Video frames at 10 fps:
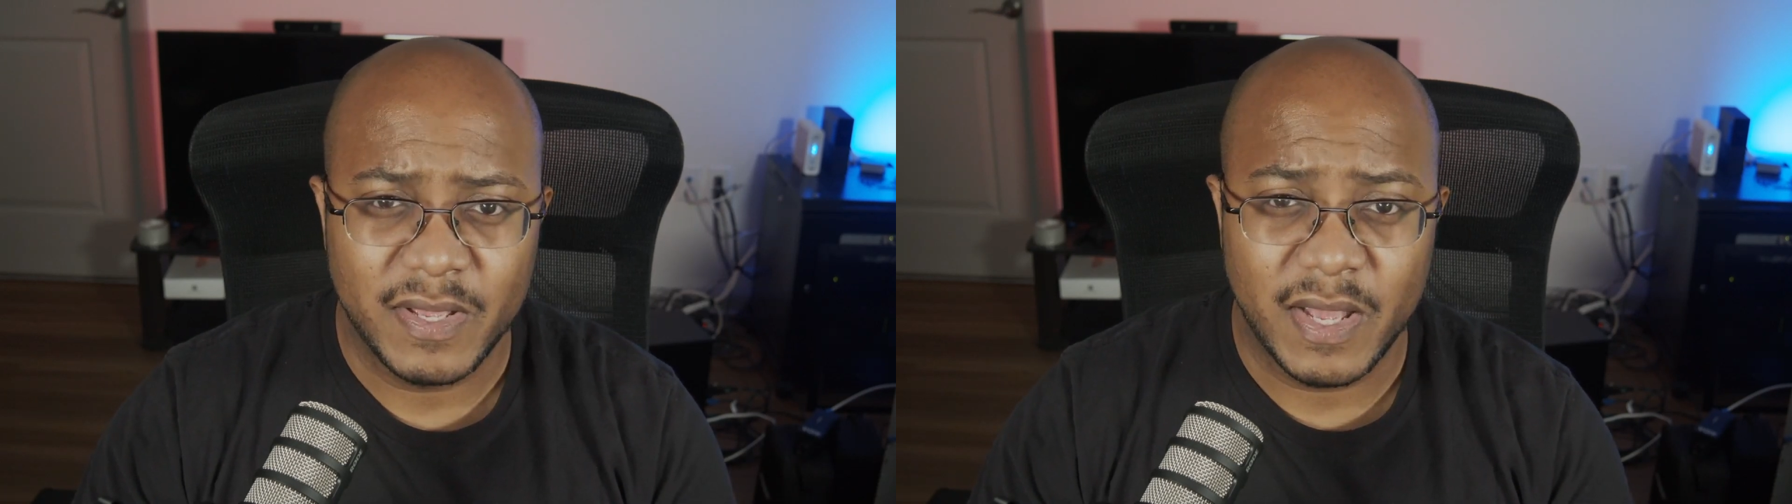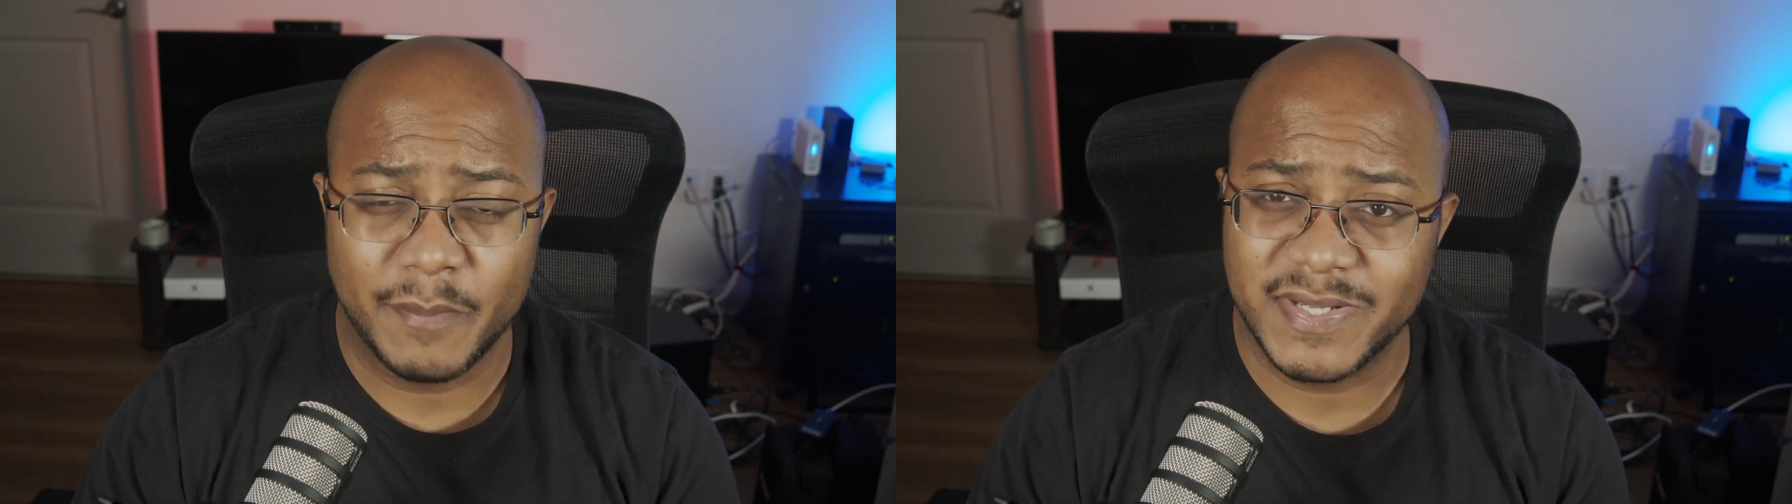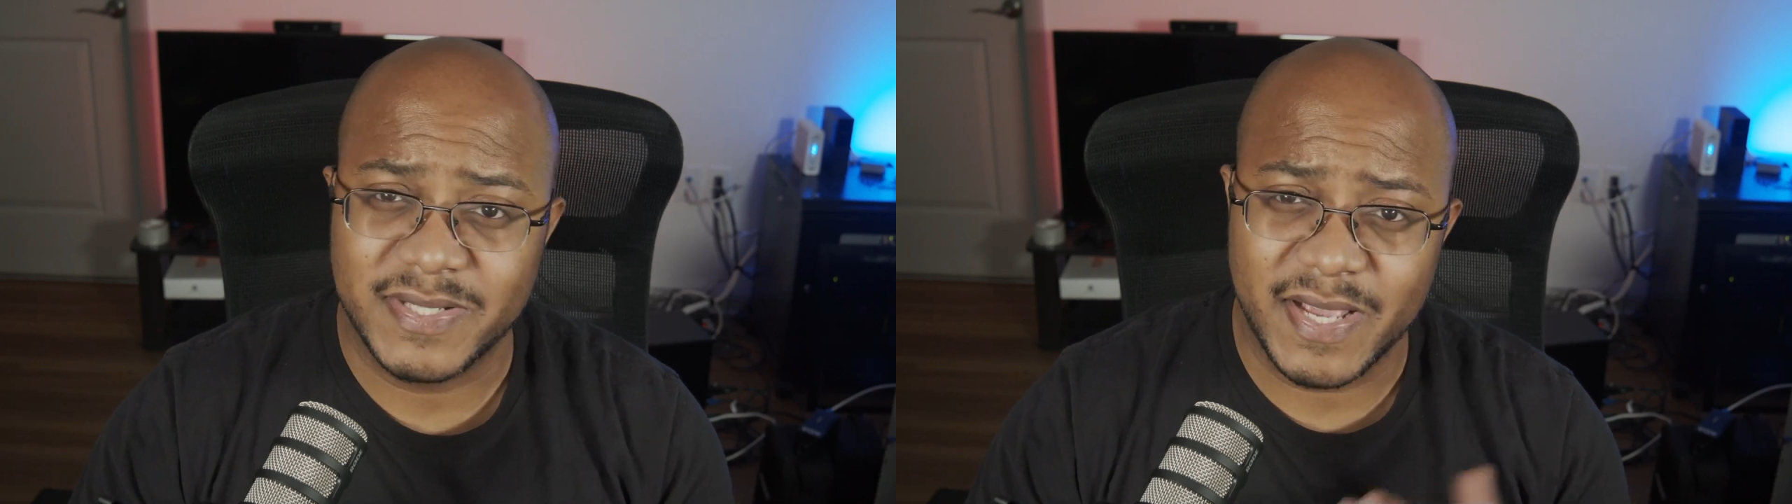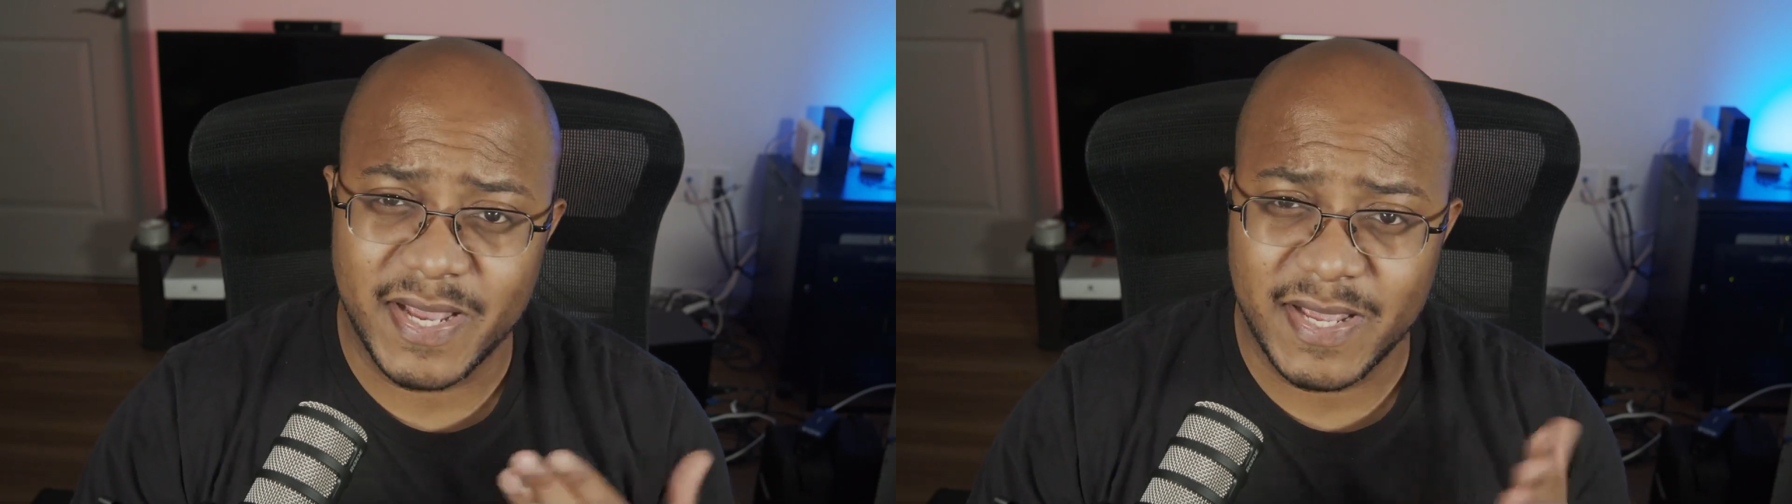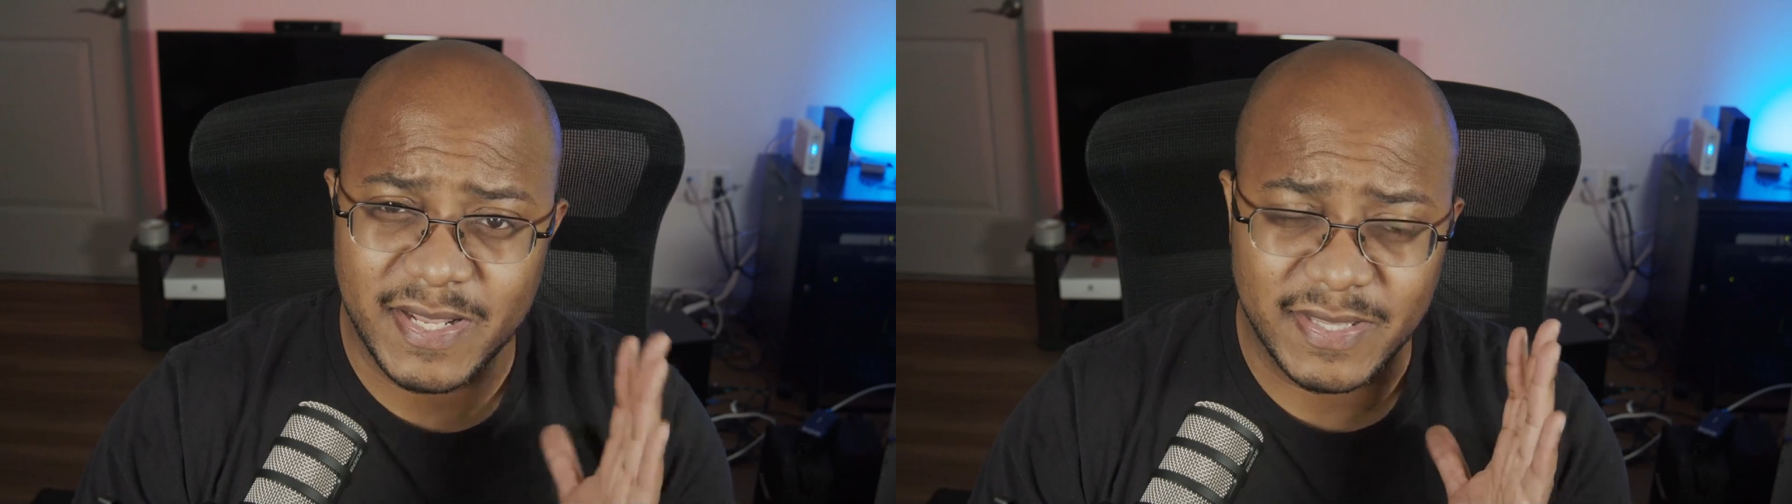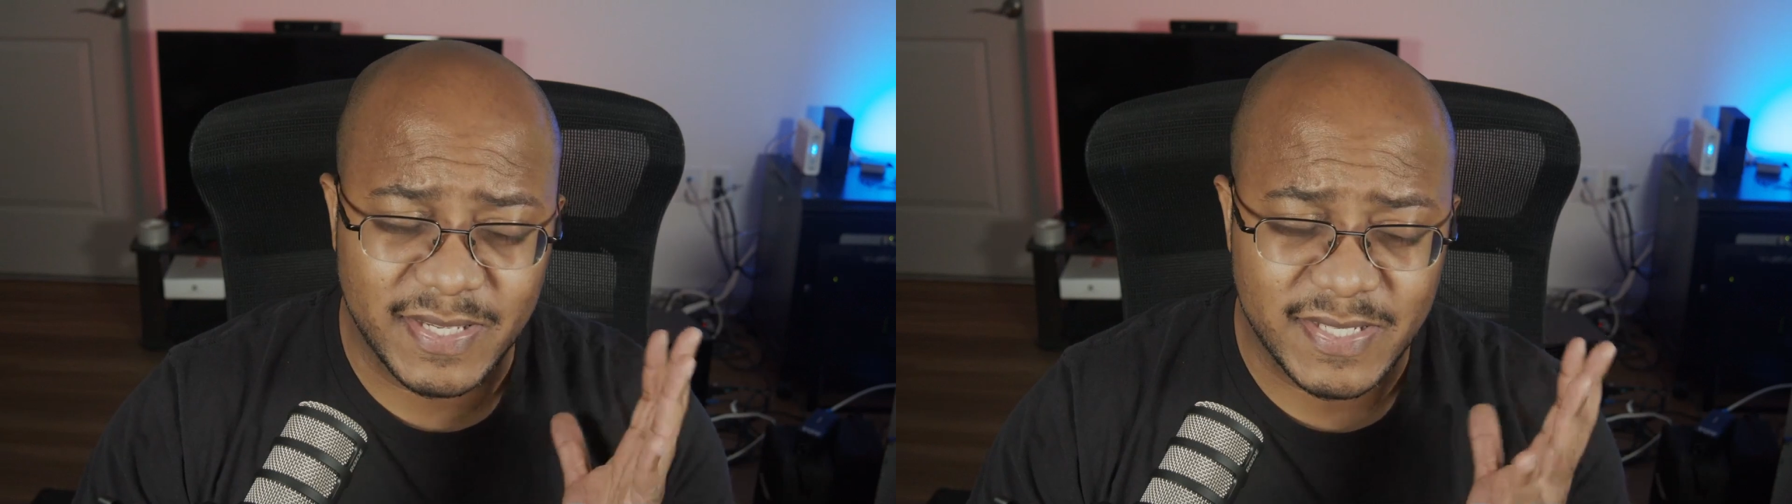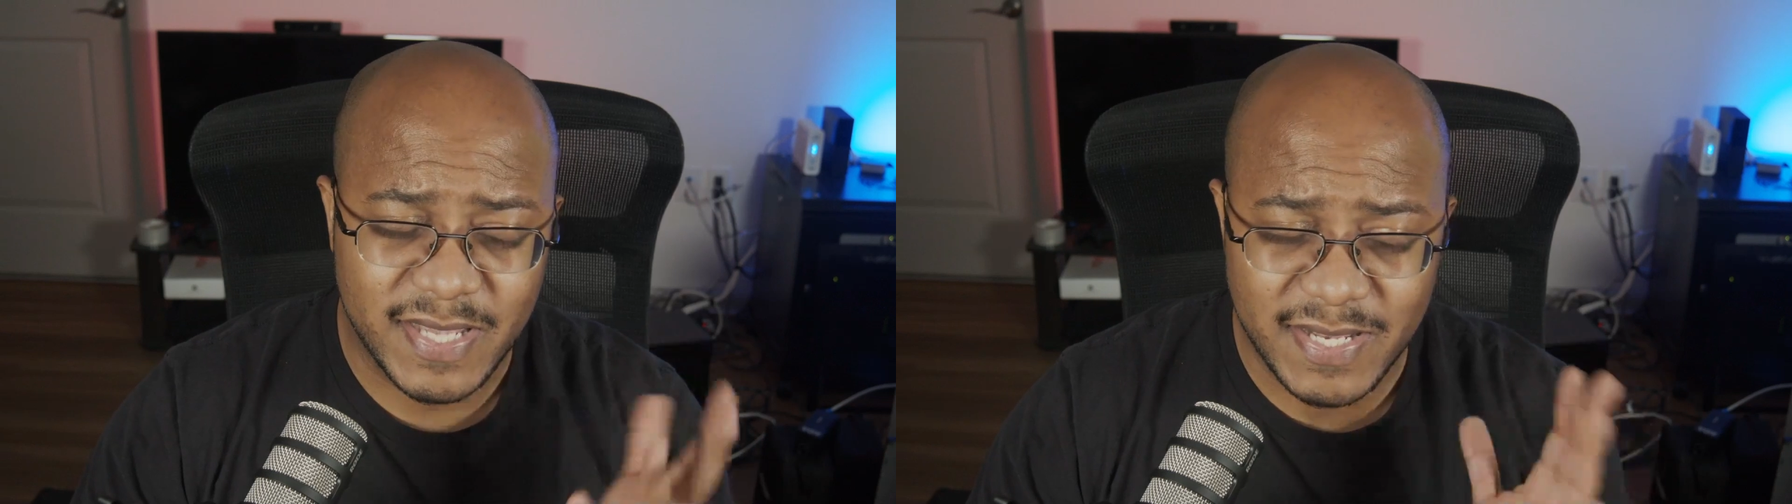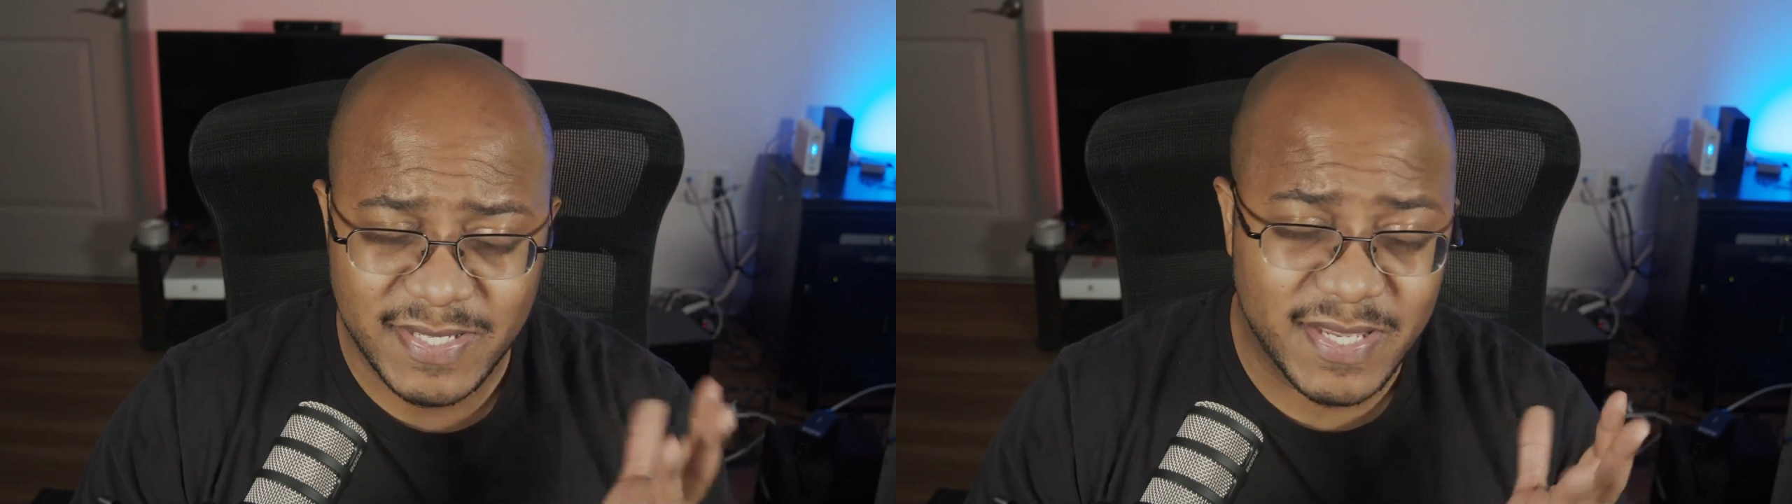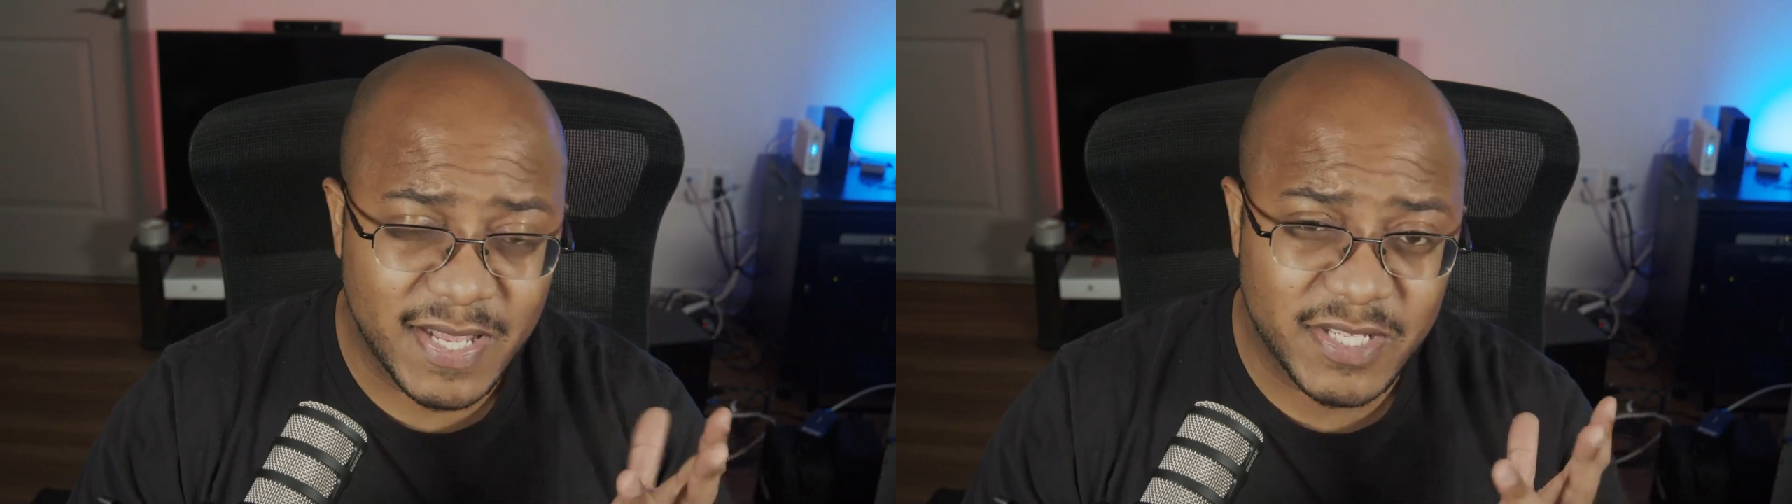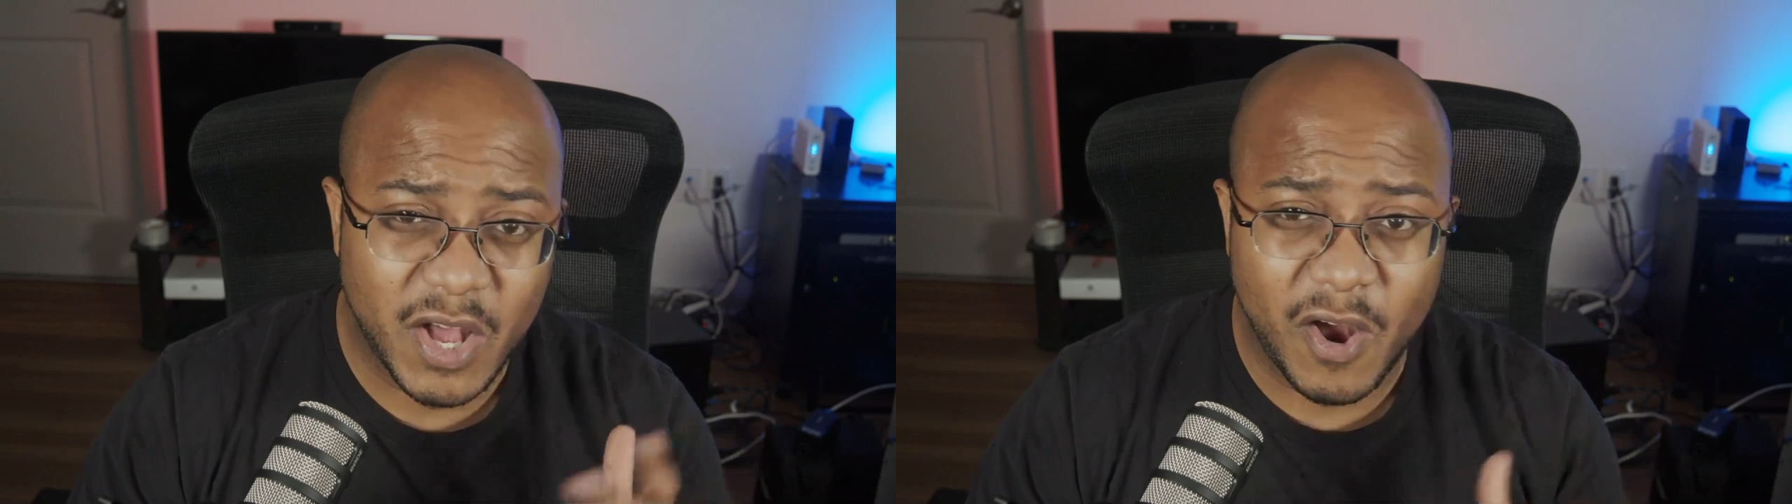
I must say that these headsets